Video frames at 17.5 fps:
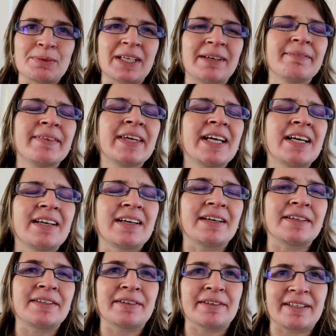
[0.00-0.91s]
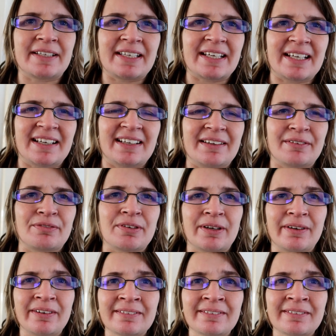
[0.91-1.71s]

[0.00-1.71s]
me, I don't know, yeah, a